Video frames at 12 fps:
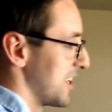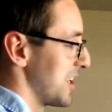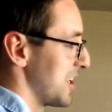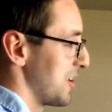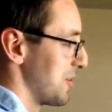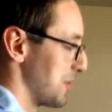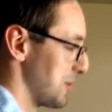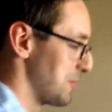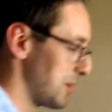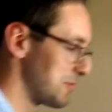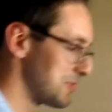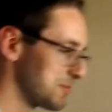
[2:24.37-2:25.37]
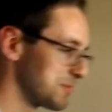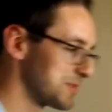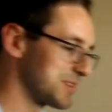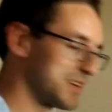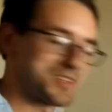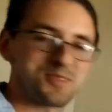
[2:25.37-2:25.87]
I know, my penmanship is
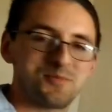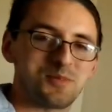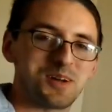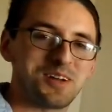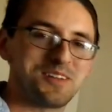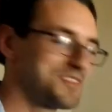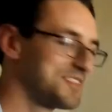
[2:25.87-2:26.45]
awesome, but